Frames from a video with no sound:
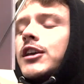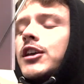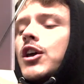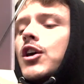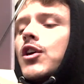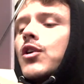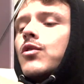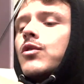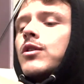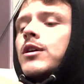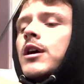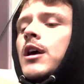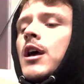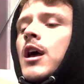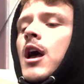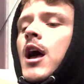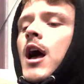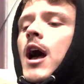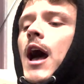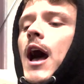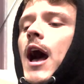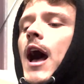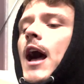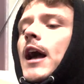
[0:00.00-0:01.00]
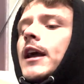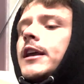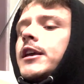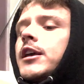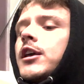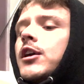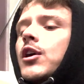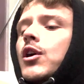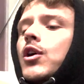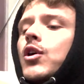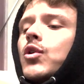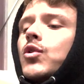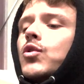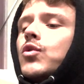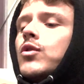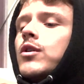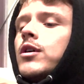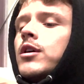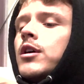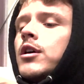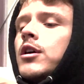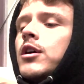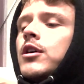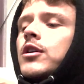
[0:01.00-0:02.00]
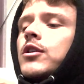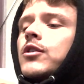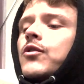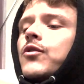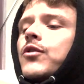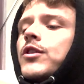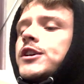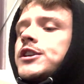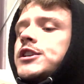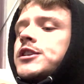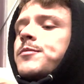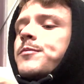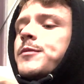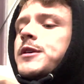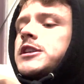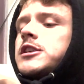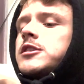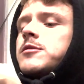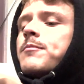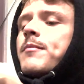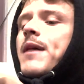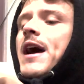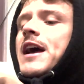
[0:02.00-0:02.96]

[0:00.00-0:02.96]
with the story and see what function my